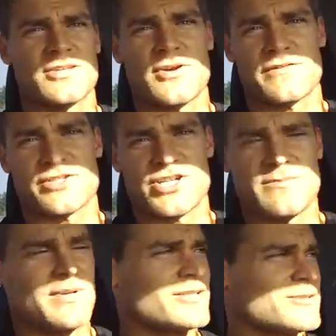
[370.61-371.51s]
You have a
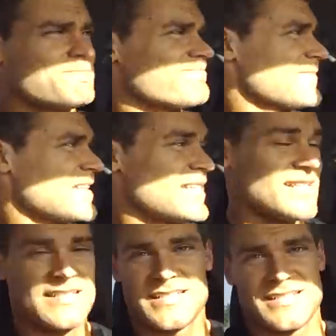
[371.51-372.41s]
cheat meal,
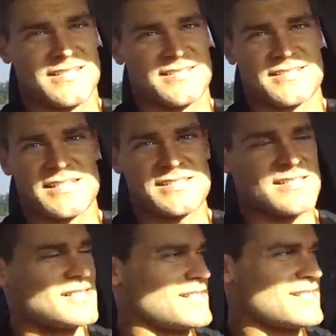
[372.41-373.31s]
it's
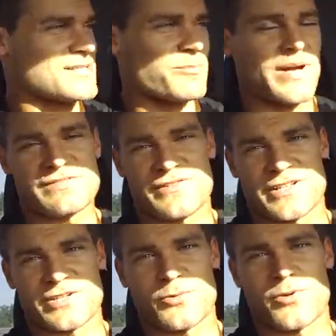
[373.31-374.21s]
the best
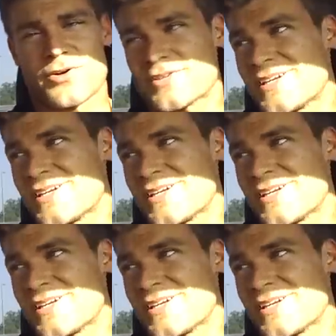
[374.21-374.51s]
feeling in the world.